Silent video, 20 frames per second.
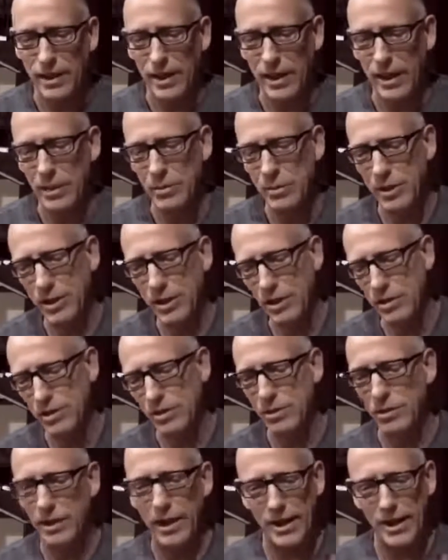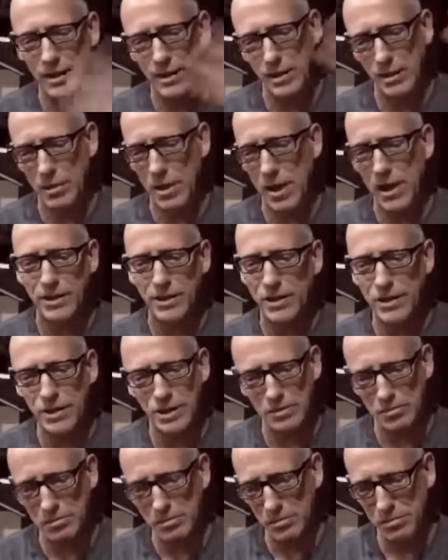and because they're letting the
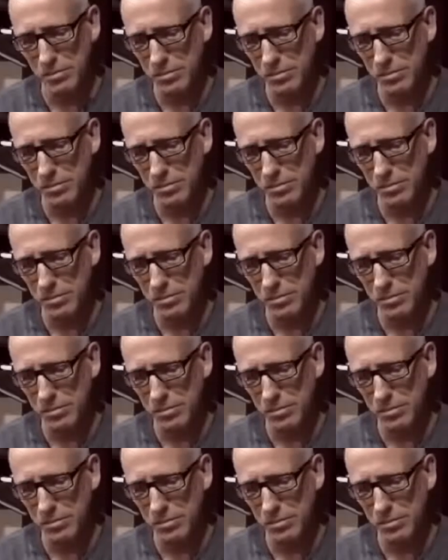bots